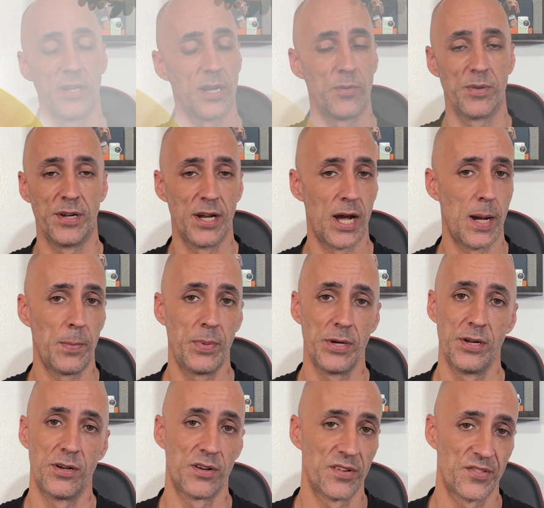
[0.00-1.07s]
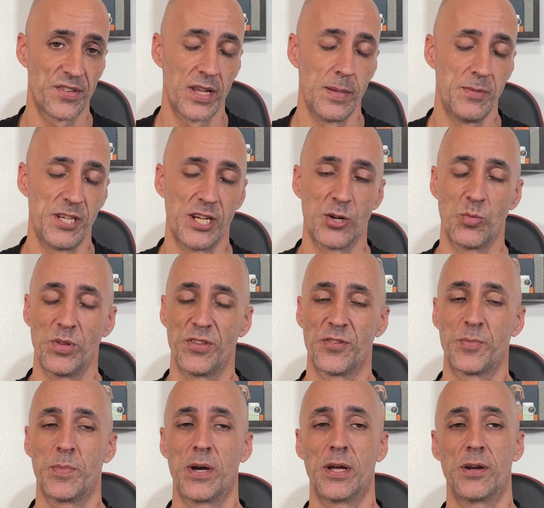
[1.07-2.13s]
I would not put it on the same tier with the
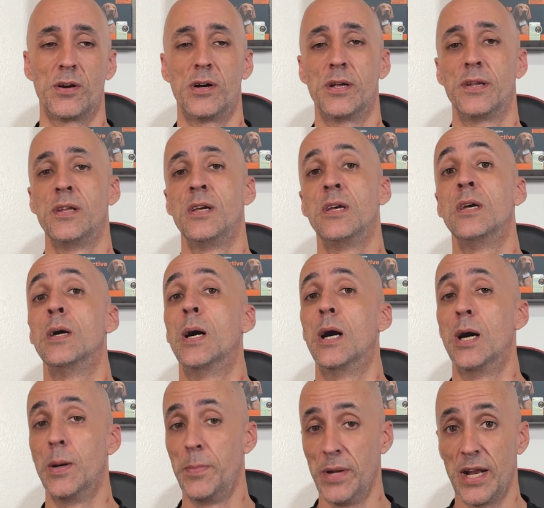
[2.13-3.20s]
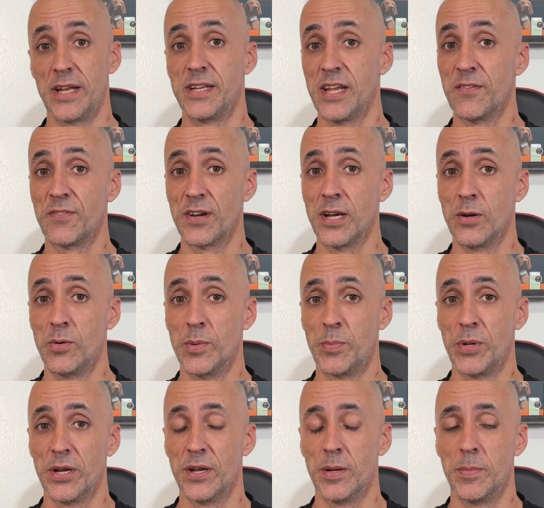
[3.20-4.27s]
SpotOn. But I definitely would
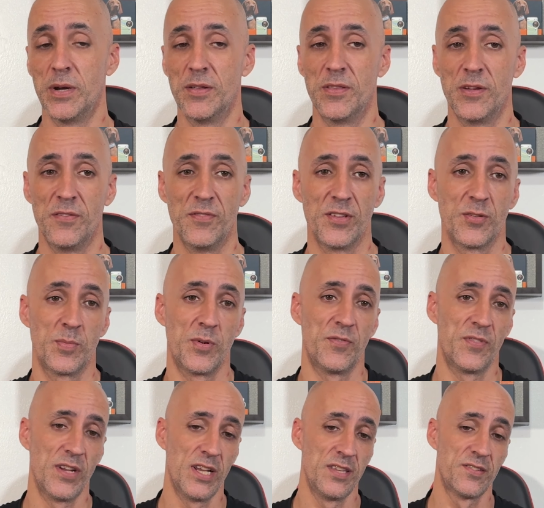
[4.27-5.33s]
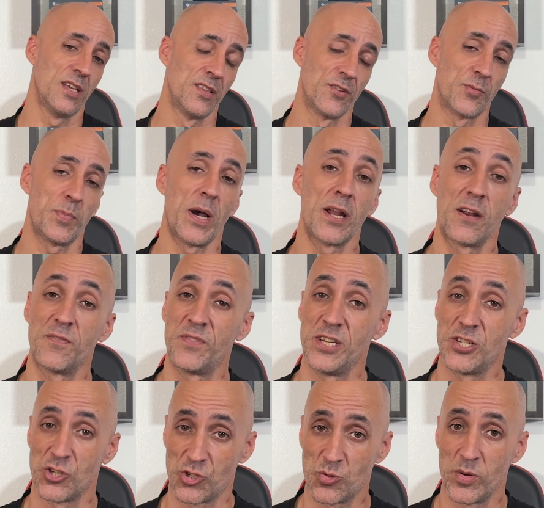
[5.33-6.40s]
put it above the invisible fence. The SpotOn
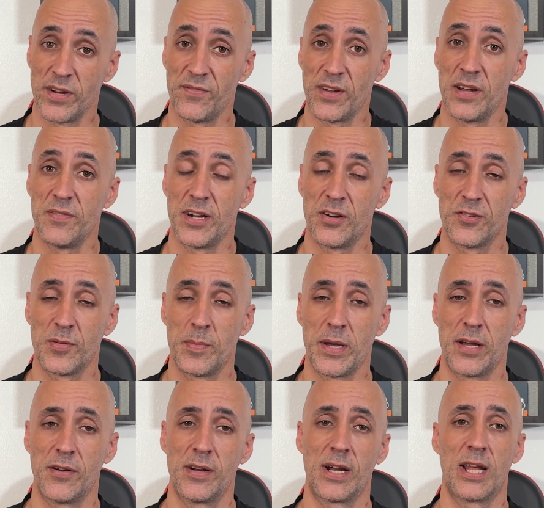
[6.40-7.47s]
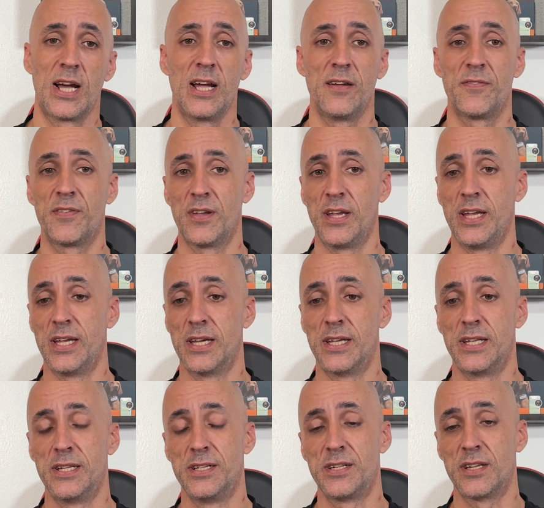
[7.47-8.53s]
features 25 hours of battery life,
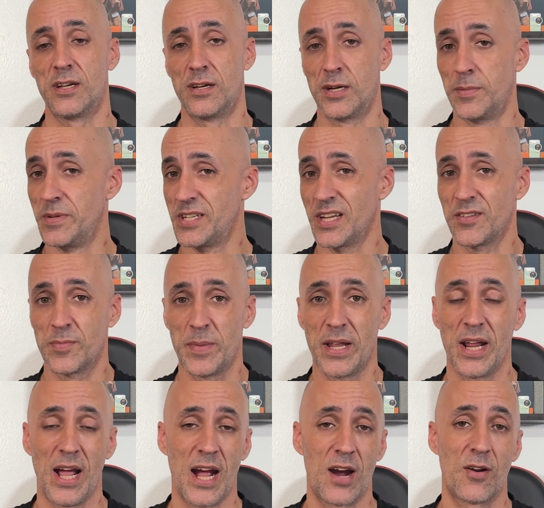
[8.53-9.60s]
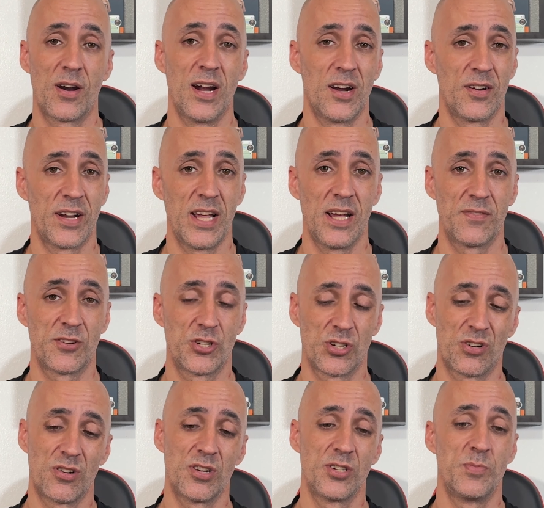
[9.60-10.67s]
and it takes about an hour, hour and a half to
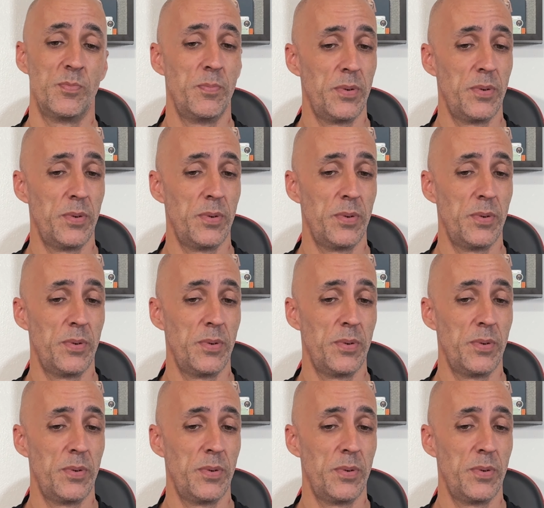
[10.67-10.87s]
charge.